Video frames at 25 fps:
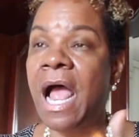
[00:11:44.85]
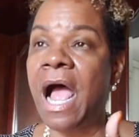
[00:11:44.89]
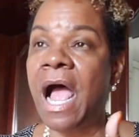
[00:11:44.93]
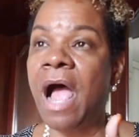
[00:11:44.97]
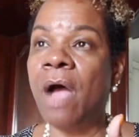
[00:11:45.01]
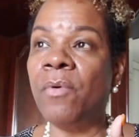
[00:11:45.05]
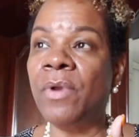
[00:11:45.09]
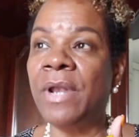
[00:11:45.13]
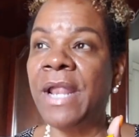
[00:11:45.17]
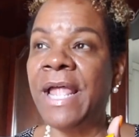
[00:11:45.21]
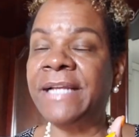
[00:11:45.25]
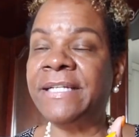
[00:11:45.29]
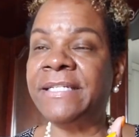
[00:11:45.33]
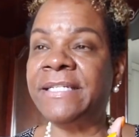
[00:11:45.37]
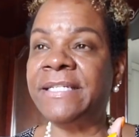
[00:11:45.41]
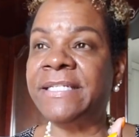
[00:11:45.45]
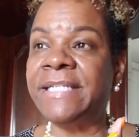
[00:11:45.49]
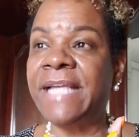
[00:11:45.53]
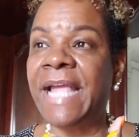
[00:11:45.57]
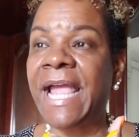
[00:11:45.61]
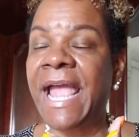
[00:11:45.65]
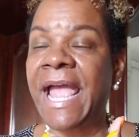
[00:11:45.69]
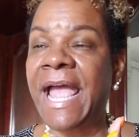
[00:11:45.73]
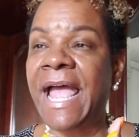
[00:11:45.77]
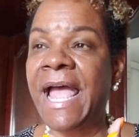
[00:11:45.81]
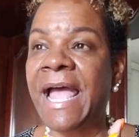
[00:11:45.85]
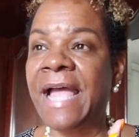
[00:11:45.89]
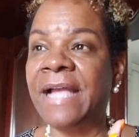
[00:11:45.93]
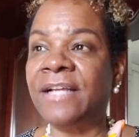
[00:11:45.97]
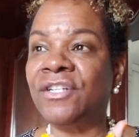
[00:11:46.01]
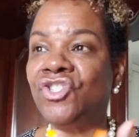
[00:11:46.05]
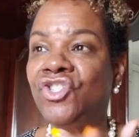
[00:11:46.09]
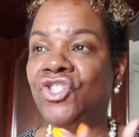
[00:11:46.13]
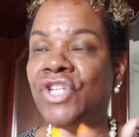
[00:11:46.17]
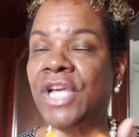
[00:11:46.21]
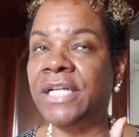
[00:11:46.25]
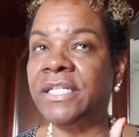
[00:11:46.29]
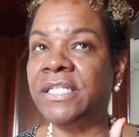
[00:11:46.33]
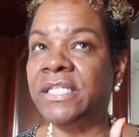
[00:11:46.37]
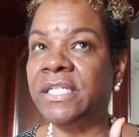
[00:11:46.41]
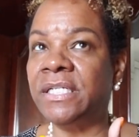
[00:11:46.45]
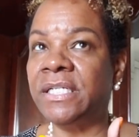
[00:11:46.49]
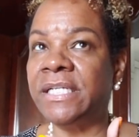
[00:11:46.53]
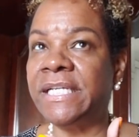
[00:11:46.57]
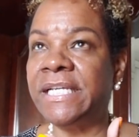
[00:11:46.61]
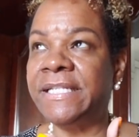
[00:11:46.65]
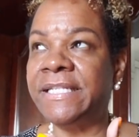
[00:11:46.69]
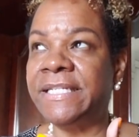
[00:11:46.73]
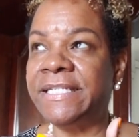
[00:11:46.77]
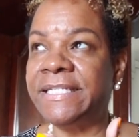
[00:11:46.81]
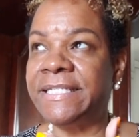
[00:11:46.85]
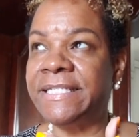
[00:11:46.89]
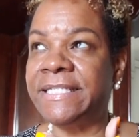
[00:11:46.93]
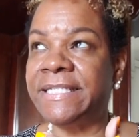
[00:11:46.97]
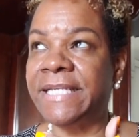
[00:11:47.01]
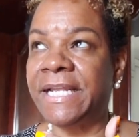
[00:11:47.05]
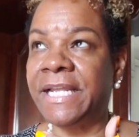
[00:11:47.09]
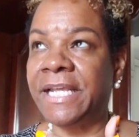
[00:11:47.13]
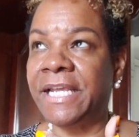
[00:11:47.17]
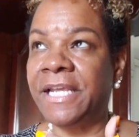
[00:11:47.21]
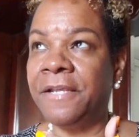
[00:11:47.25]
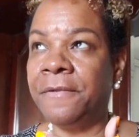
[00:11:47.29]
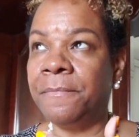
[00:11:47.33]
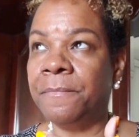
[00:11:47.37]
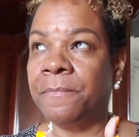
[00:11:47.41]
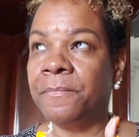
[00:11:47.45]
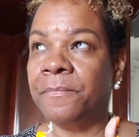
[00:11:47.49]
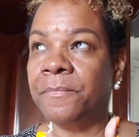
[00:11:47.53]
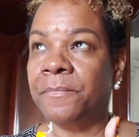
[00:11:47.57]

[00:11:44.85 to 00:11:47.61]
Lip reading: I would like to tag Jandle In The City.